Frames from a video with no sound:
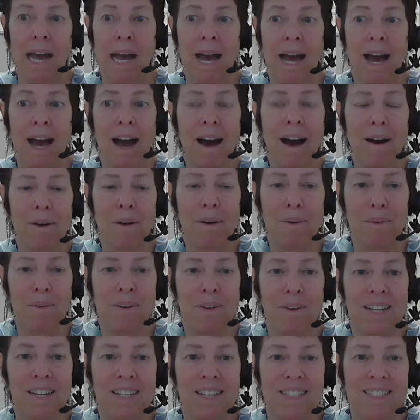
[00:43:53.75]
cow
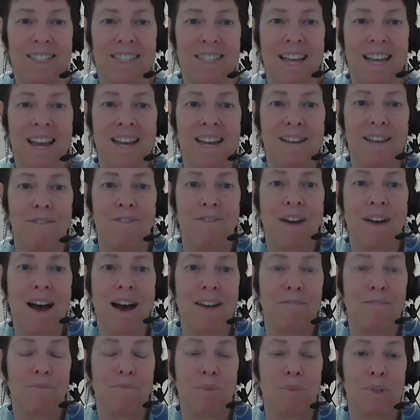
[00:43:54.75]
is
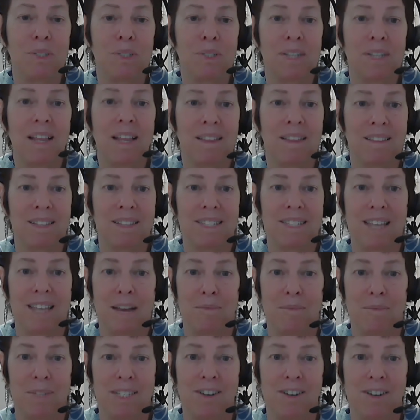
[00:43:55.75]
85% the
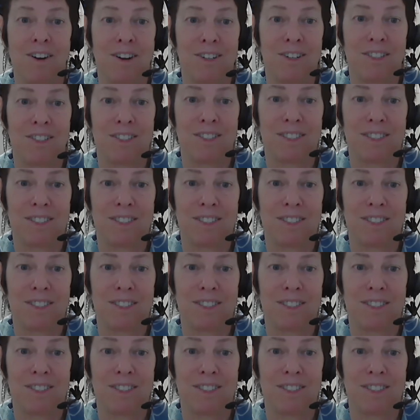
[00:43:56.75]
same as ours.